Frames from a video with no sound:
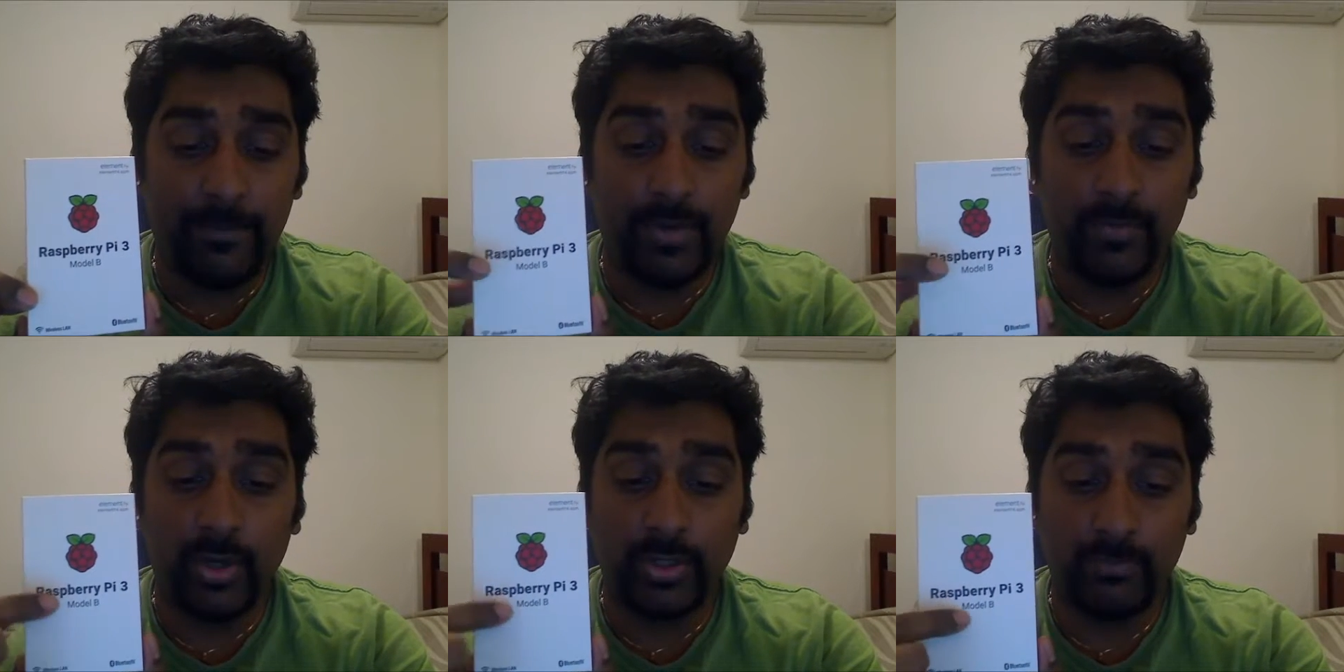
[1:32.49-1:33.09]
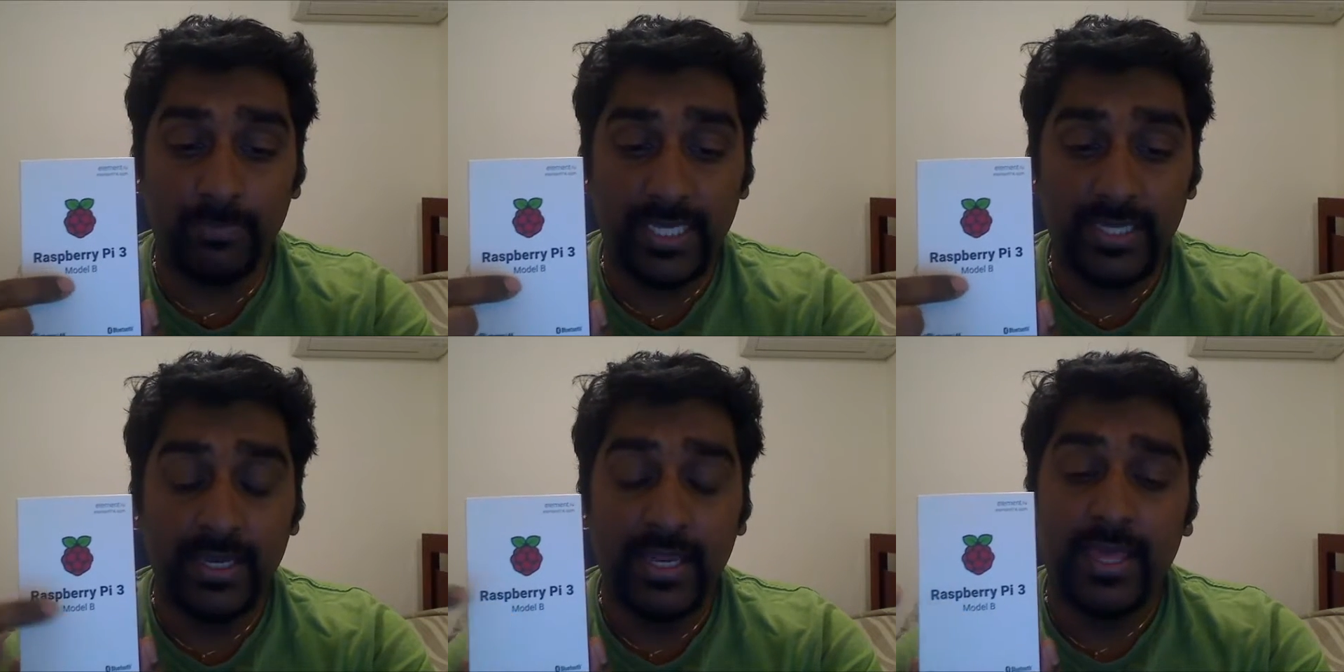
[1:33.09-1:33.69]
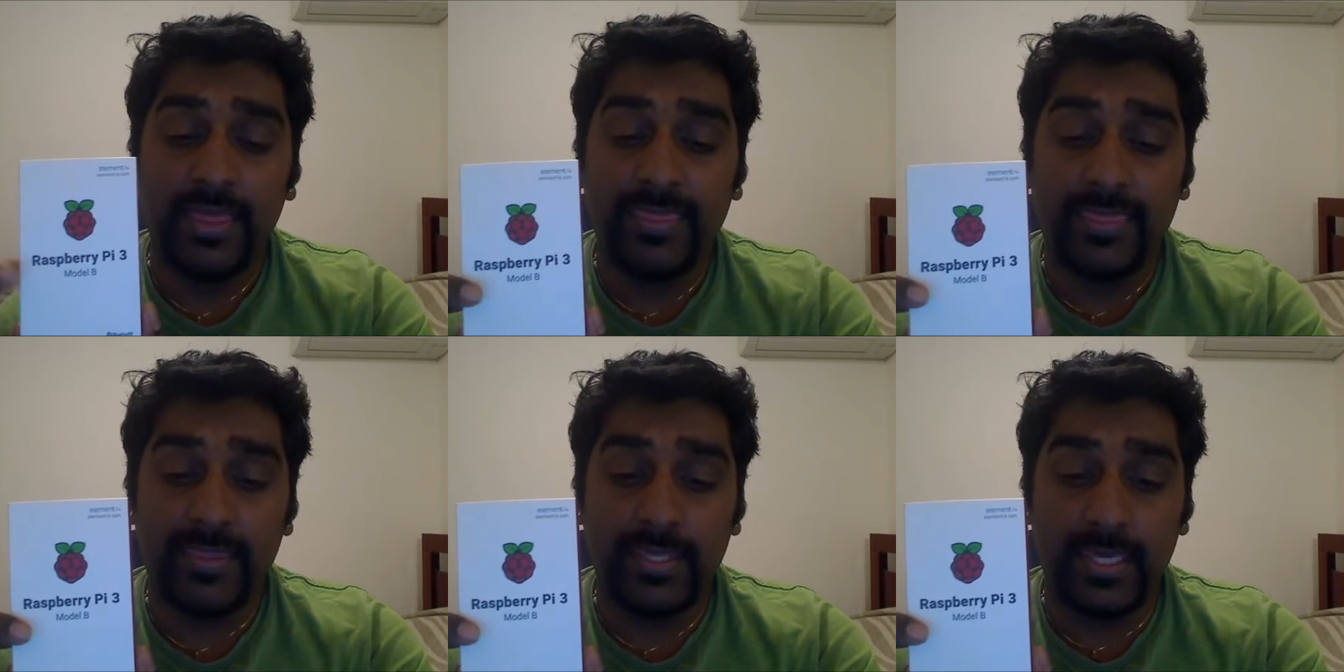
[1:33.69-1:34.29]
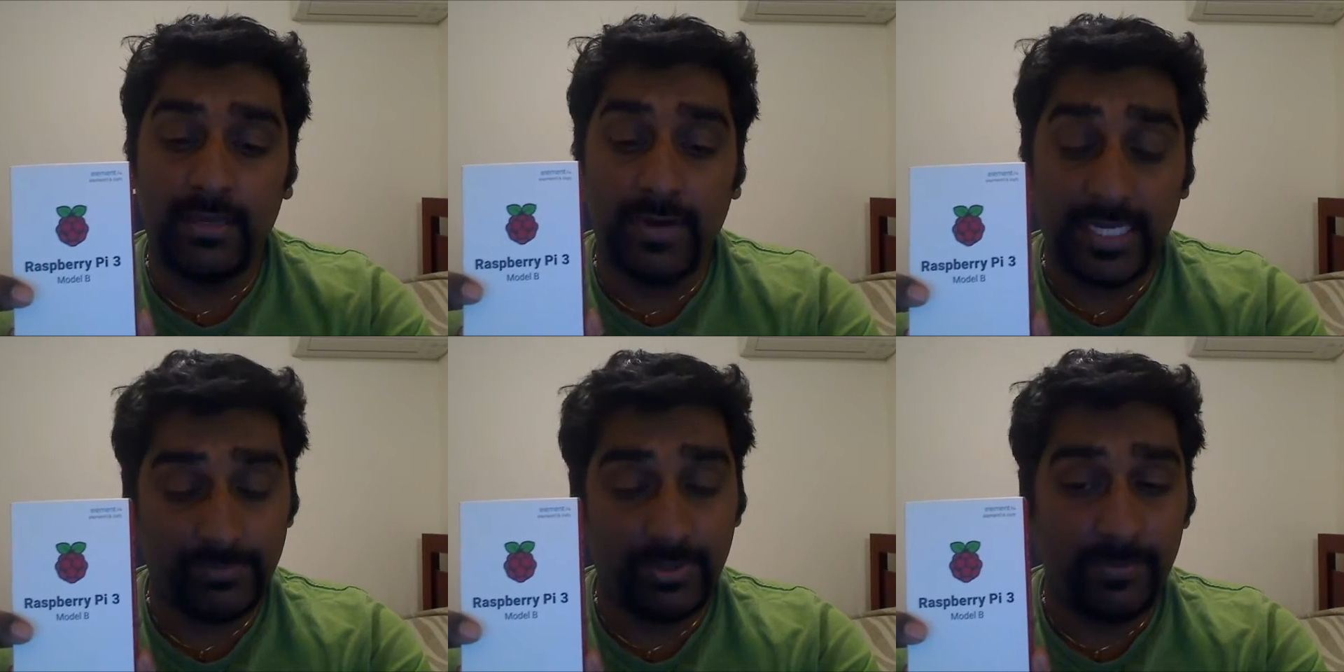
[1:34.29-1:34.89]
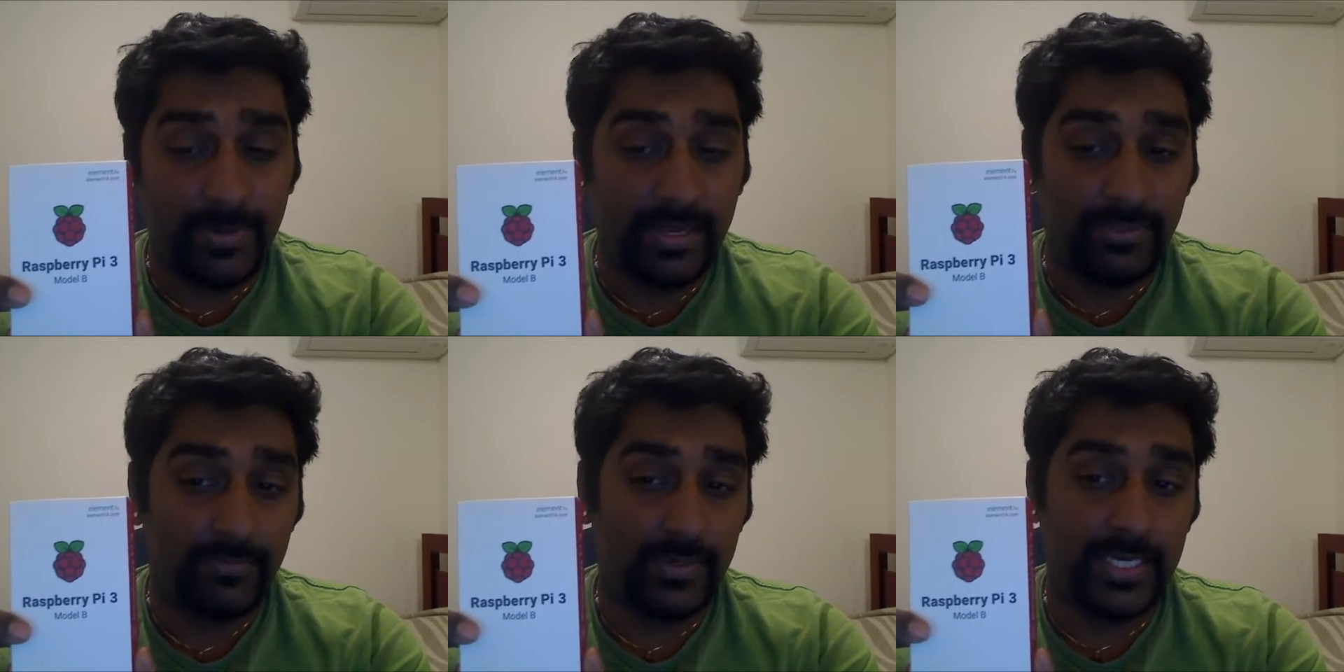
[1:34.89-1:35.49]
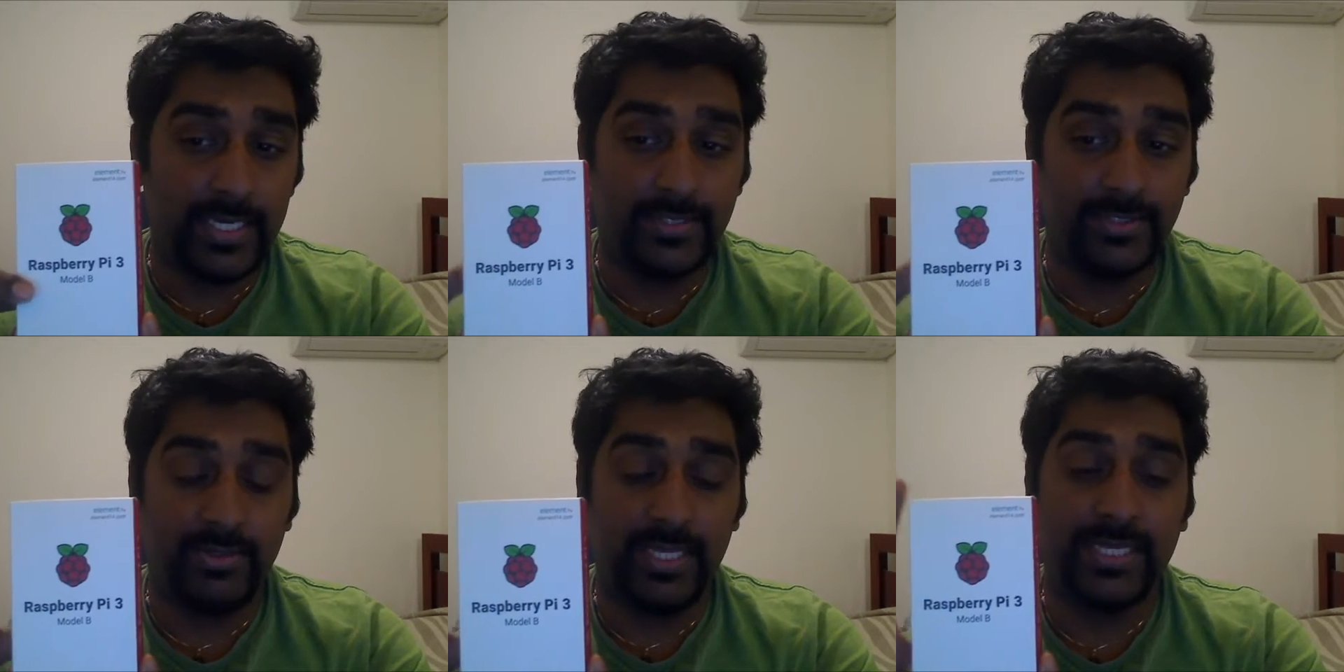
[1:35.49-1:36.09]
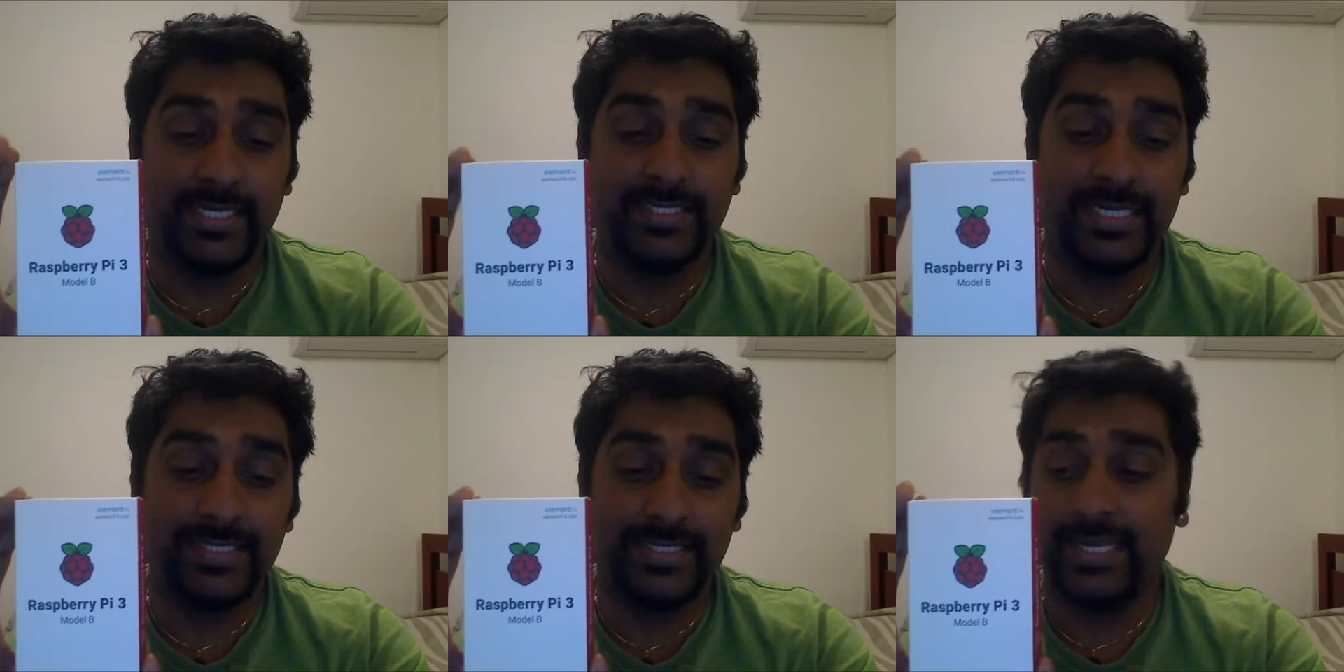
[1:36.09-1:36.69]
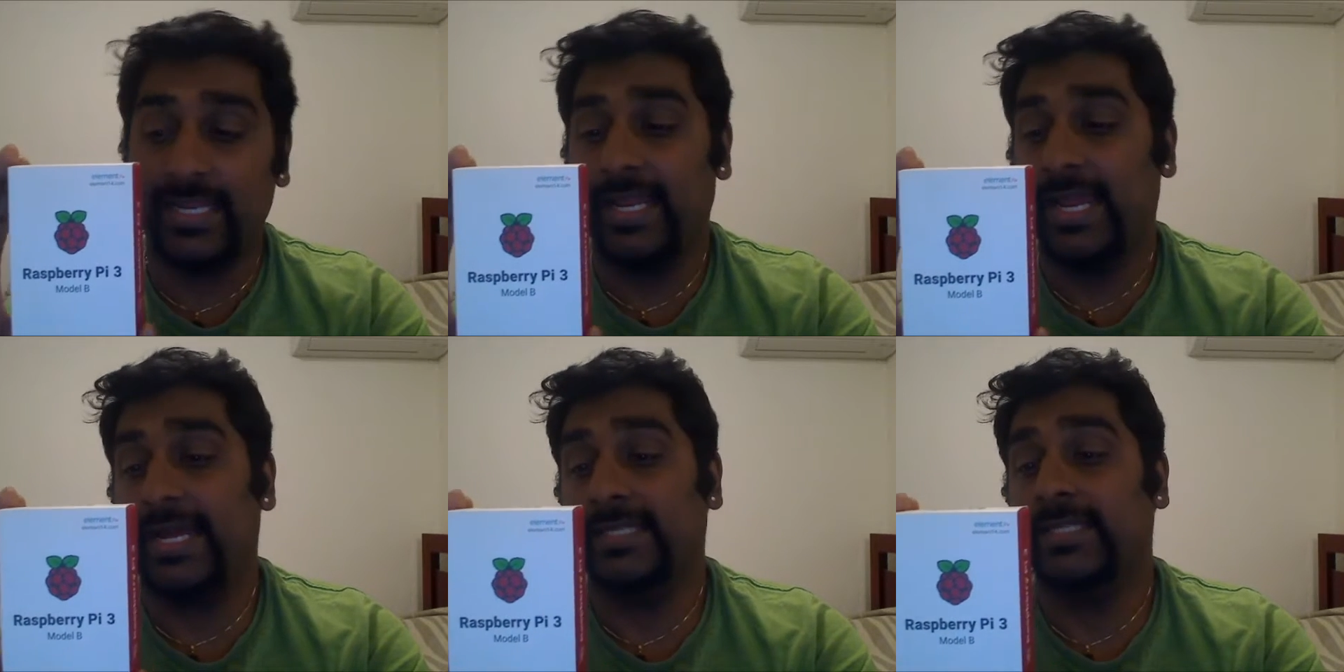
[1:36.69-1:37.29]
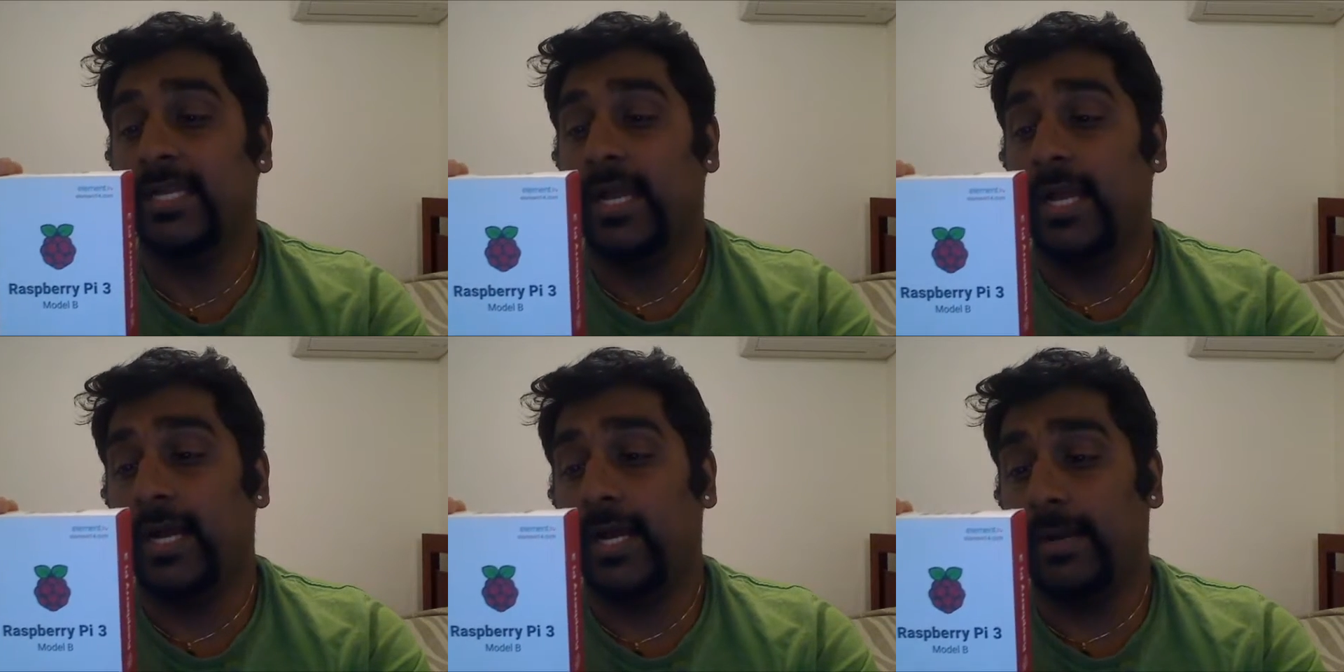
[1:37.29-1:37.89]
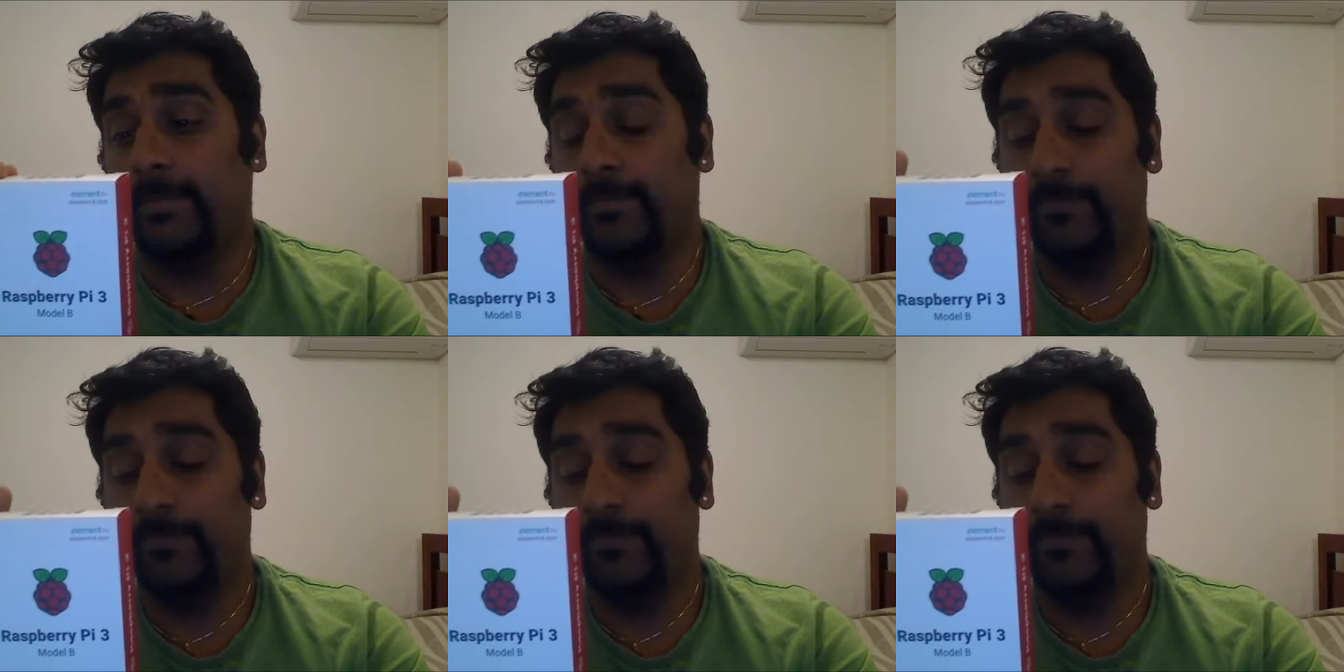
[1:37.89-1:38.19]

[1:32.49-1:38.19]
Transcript: Model B. The Raspberry Pi 3 is unique in a sense that it has Bluetooth